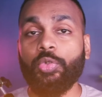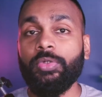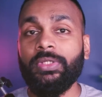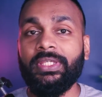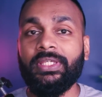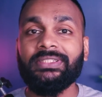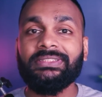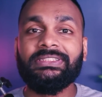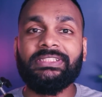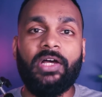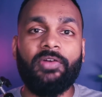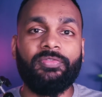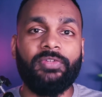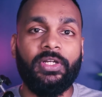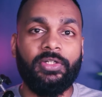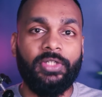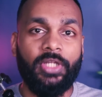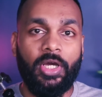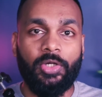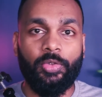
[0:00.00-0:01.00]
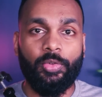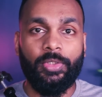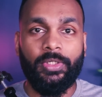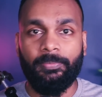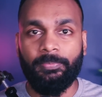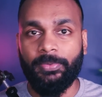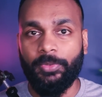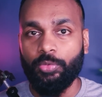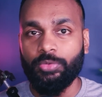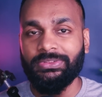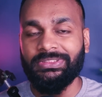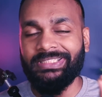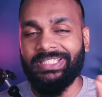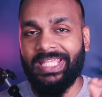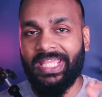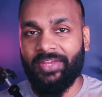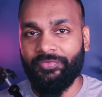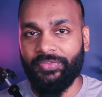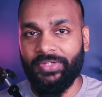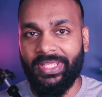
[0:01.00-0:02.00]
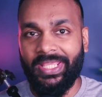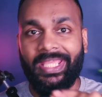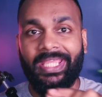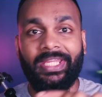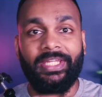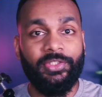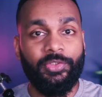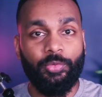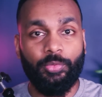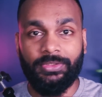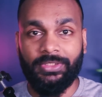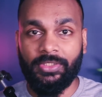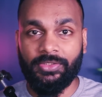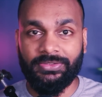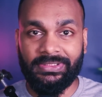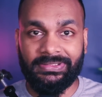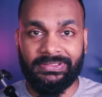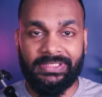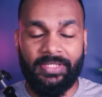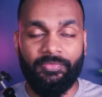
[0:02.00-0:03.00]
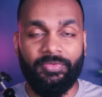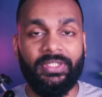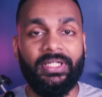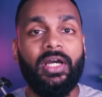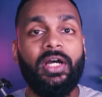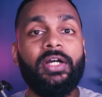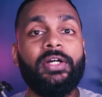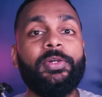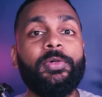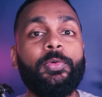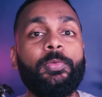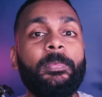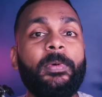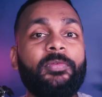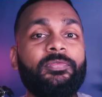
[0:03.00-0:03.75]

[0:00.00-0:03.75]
2 years after Thakur approached the FDA in 2007, a group